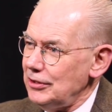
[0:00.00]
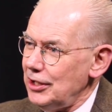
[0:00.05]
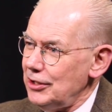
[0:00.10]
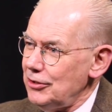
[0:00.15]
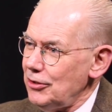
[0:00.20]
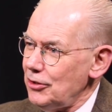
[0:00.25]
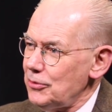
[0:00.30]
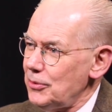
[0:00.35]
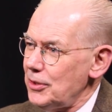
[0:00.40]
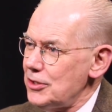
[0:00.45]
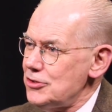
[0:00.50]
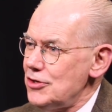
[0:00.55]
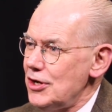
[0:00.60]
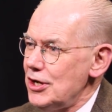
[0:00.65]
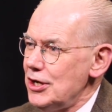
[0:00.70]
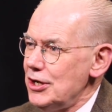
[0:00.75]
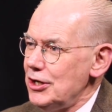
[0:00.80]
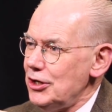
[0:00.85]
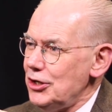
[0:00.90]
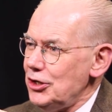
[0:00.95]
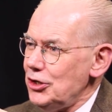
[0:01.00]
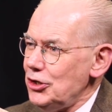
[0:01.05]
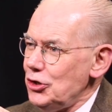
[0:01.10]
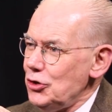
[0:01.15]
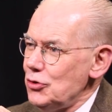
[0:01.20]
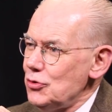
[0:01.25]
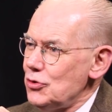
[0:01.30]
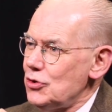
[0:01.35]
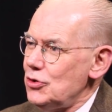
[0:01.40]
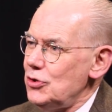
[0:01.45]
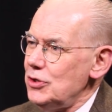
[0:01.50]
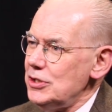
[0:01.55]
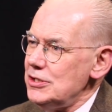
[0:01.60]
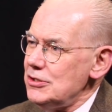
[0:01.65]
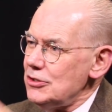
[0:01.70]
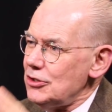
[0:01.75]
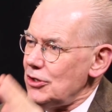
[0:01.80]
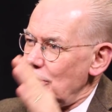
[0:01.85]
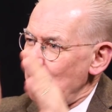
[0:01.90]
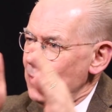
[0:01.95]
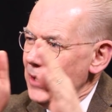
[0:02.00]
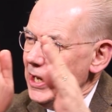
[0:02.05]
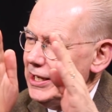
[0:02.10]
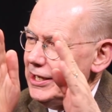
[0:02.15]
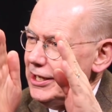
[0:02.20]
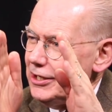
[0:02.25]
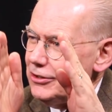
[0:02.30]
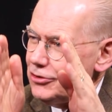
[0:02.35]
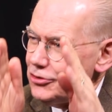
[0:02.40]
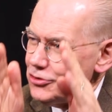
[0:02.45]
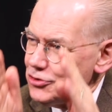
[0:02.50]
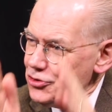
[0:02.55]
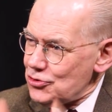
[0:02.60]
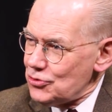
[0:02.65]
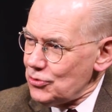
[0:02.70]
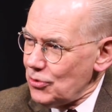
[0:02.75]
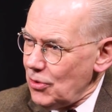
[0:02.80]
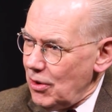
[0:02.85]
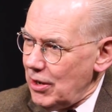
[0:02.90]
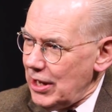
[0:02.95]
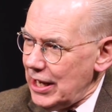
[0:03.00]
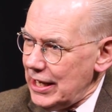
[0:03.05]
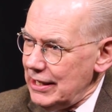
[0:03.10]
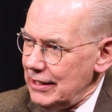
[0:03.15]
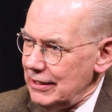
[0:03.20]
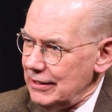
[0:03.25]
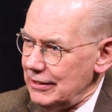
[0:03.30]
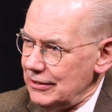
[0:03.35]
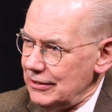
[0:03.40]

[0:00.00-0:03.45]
In other words, you couldn't go in and destroy